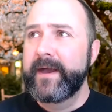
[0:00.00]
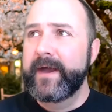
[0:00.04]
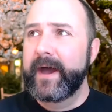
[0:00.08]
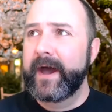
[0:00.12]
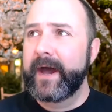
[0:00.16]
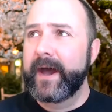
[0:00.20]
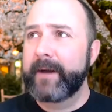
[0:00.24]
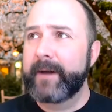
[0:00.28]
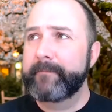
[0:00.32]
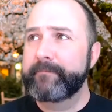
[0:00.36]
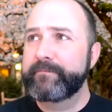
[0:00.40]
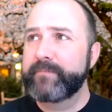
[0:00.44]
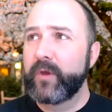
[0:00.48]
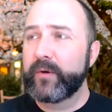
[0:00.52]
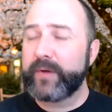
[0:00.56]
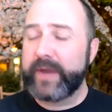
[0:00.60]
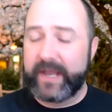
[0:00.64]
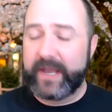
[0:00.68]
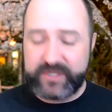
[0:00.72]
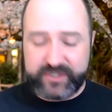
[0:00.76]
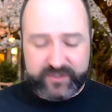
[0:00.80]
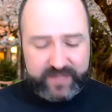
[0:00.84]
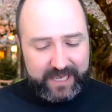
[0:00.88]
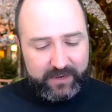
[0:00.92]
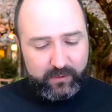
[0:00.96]
Okay,
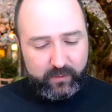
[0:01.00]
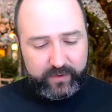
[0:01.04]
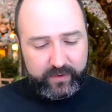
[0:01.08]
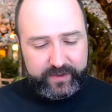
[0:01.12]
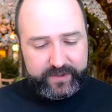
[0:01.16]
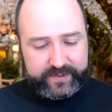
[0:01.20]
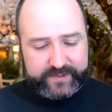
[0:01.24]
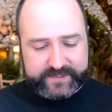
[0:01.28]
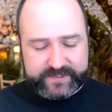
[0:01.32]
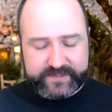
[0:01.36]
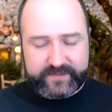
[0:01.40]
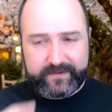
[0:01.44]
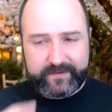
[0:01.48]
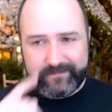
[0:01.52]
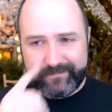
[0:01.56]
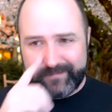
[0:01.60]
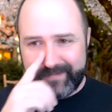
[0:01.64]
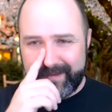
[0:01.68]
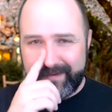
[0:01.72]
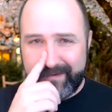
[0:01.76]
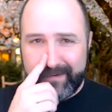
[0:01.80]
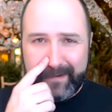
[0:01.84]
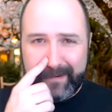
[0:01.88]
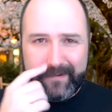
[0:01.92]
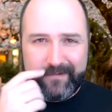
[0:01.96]
so that was
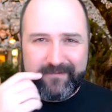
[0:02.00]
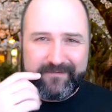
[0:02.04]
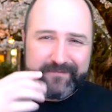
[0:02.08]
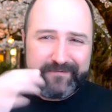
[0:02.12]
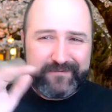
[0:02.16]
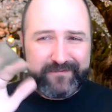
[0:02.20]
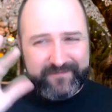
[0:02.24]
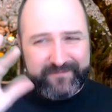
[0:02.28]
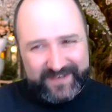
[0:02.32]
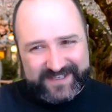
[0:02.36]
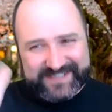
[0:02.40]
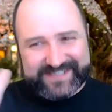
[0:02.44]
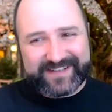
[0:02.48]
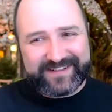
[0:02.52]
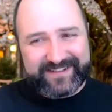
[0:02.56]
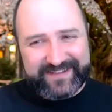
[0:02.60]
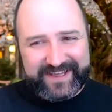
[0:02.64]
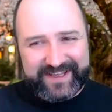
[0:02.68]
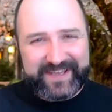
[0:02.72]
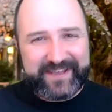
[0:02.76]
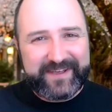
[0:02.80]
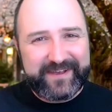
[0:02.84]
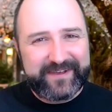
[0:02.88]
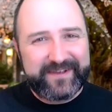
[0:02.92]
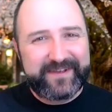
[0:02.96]

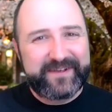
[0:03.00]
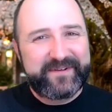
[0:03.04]
physically,